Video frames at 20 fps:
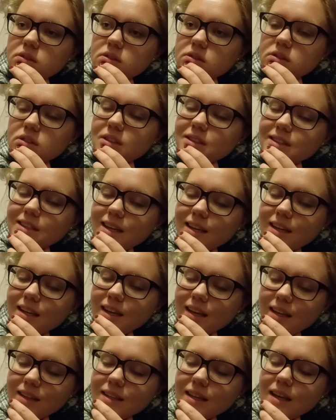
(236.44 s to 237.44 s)
a
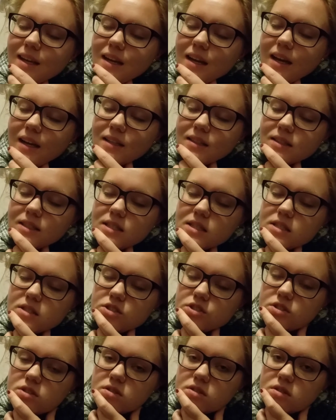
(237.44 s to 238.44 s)
day like this
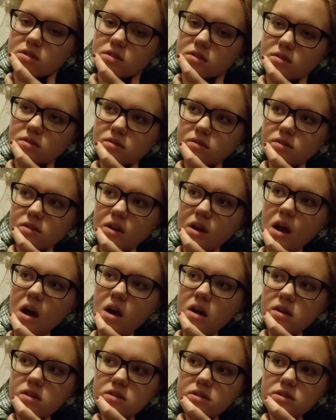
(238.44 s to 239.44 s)
just
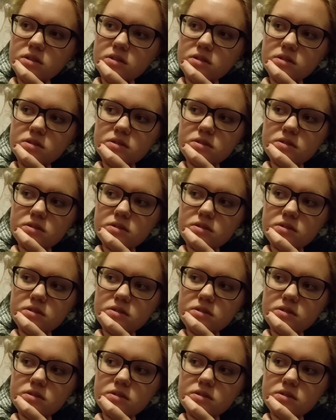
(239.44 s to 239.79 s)
asks